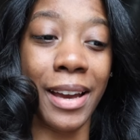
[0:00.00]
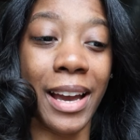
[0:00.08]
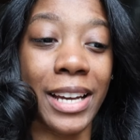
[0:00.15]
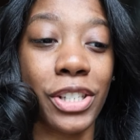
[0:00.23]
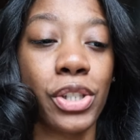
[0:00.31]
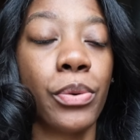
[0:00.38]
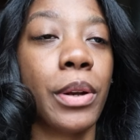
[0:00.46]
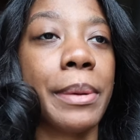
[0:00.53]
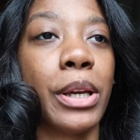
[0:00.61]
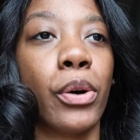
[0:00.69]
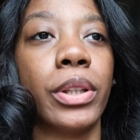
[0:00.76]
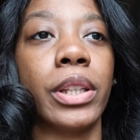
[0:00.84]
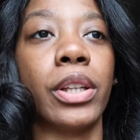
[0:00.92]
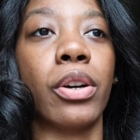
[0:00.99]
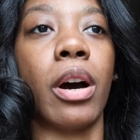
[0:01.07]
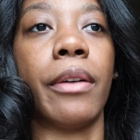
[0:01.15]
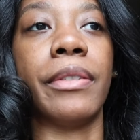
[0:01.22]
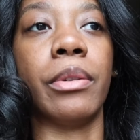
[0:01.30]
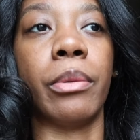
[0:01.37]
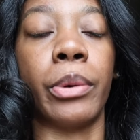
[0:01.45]
I just don't want to be holding the
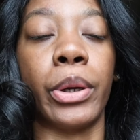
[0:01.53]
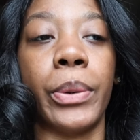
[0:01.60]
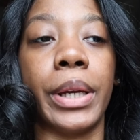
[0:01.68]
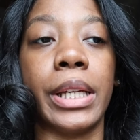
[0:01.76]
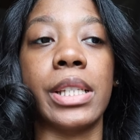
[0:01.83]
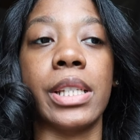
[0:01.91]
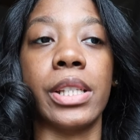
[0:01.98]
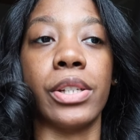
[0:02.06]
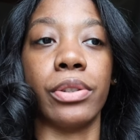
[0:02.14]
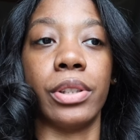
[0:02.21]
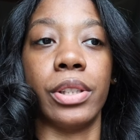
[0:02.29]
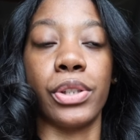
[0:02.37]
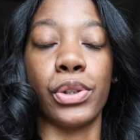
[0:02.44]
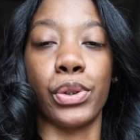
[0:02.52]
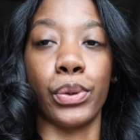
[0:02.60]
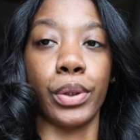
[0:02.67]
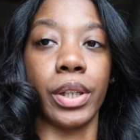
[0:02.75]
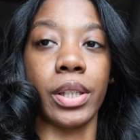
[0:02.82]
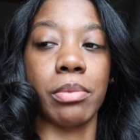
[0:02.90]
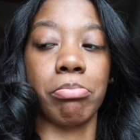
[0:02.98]
coffee when we're going into the, the
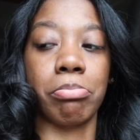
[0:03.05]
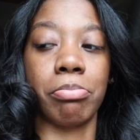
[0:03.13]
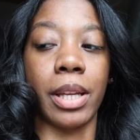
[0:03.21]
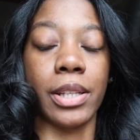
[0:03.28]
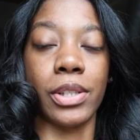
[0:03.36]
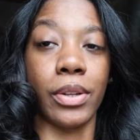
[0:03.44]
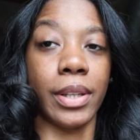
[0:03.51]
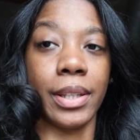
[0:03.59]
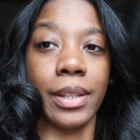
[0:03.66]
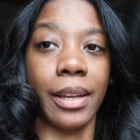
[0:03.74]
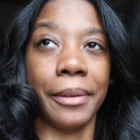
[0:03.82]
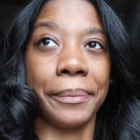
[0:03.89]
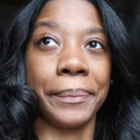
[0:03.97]
stores. That's the only thing.